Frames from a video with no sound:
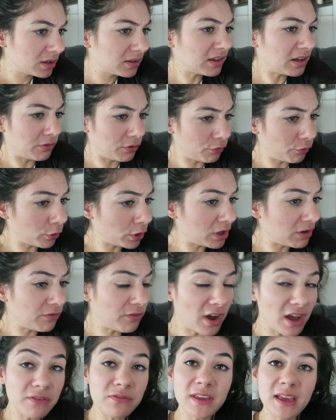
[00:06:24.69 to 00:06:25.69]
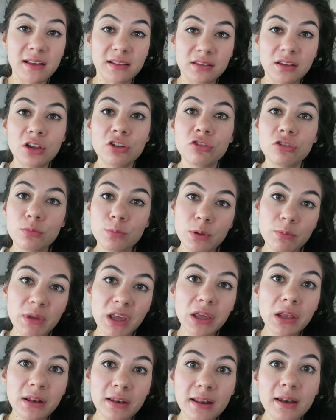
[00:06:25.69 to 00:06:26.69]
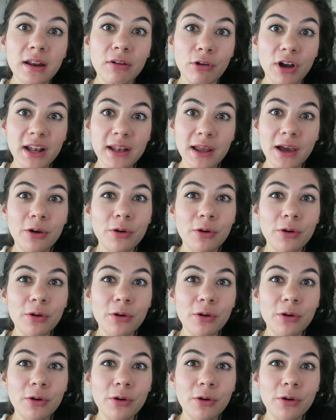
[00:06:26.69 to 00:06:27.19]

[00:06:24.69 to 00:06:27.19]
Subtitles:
7:45. Yes, I should be making dinner right